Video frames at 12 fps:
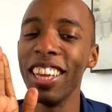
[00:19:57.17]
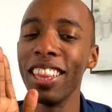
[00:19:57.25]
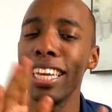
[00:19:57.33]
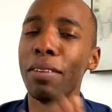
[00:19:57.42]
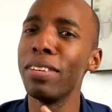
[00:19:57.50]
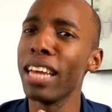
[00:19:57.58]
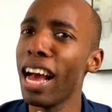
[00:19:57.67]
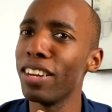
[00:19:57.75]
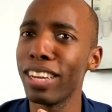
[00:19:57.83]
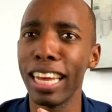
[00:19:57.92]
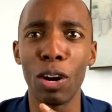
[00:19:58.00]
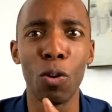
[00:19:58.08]
the MTIs were
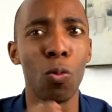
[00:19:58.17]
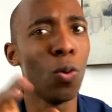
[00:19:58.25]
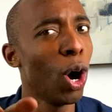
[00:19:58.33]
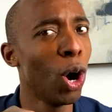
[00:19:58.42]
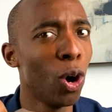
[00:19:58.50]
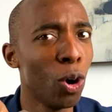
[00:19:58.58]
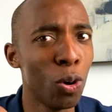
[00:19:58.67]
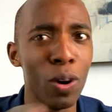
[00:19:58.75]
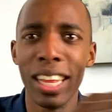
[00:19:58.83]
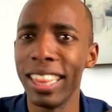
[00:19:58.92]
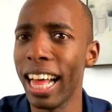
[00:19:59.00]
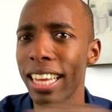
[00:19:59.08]
like,
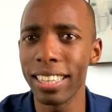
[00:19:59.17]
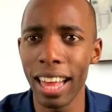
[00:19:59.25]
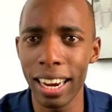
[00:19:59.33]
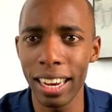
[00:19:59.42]
whoa, that's not